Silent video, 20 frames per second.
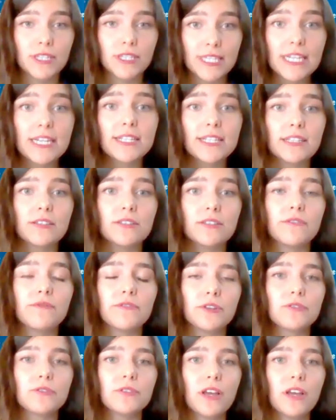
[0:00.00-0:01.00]
citizens of
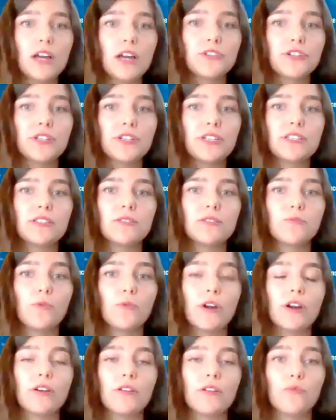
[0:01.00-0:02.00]
those countries
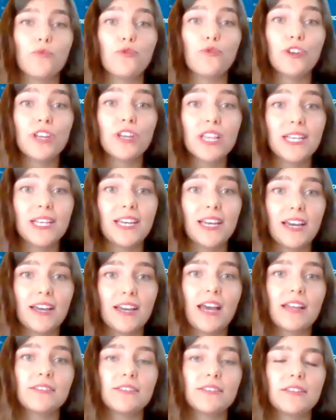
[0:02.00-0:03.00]
were really
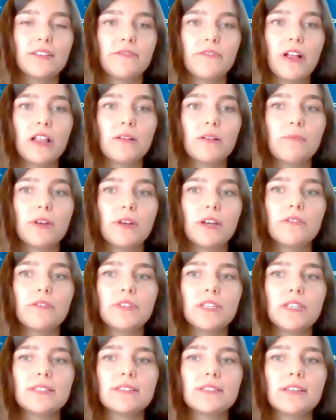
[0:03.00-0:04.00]
against the development
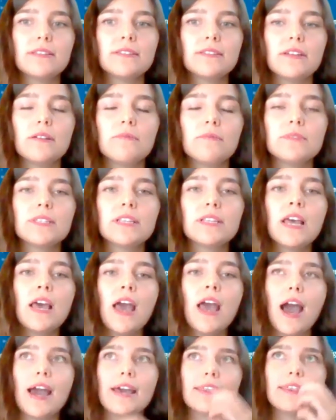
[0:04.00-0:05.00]
of these systems.
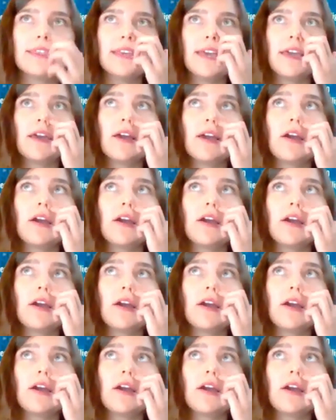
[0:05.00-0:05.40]
I think